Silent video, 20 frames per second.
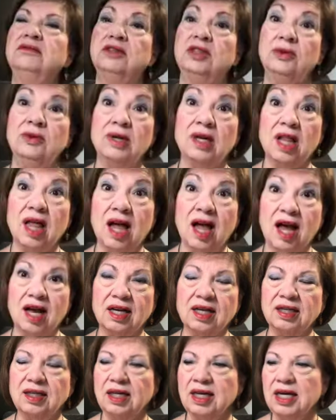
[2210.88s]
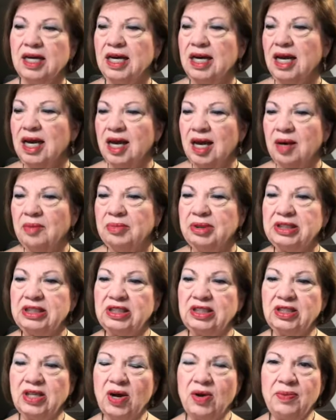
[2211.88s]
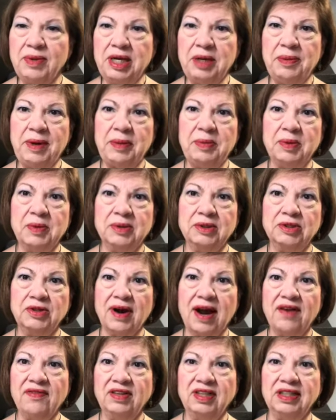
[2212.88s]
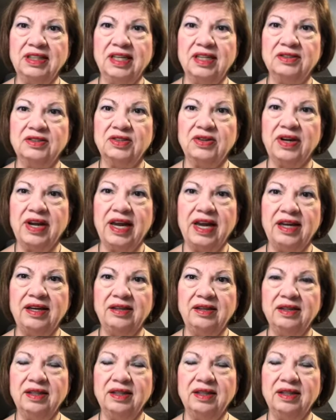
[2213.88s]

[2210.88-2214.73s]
2 o'clock, but so many people were traveling yesterday.